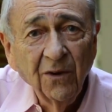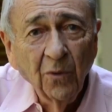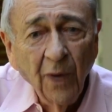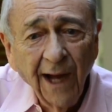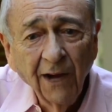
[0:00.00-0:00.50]

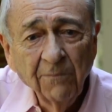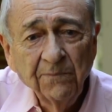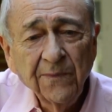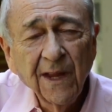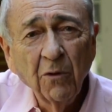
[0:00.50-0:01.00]
Well,
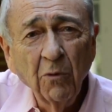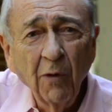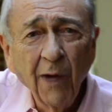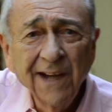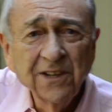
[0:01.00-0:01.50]
we
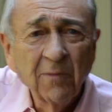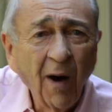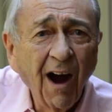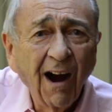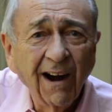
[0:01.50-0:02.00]
went to
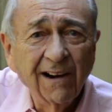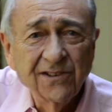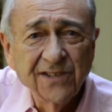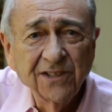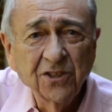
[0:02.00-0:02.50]

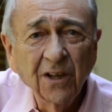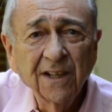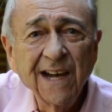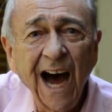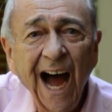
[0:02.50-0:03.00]
Mars. It took
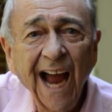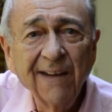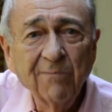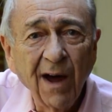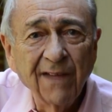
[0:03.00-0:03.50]

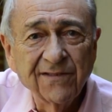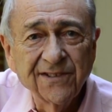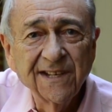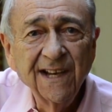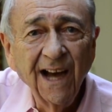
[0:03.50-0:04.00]
9
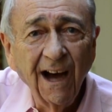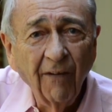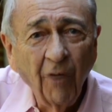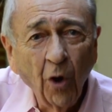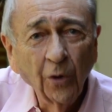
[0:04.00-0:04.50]
months
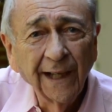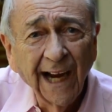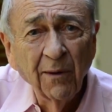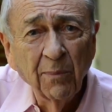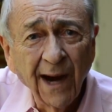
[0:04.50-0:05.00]
of holding
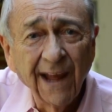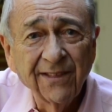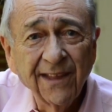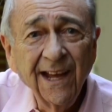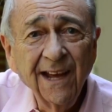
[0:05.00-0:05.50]
our
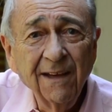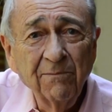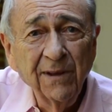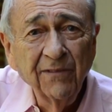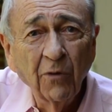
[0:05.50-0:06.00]
breath
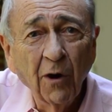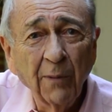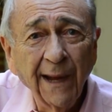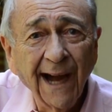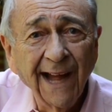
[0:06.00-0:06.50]
before
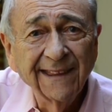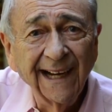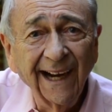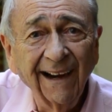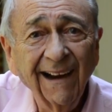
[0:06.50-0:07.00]
we got
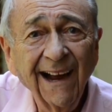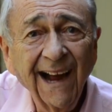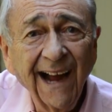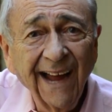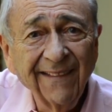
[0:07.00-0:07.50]
there,
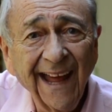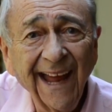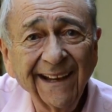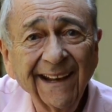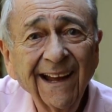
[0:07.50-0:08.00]
and
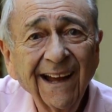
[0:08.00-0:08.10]
then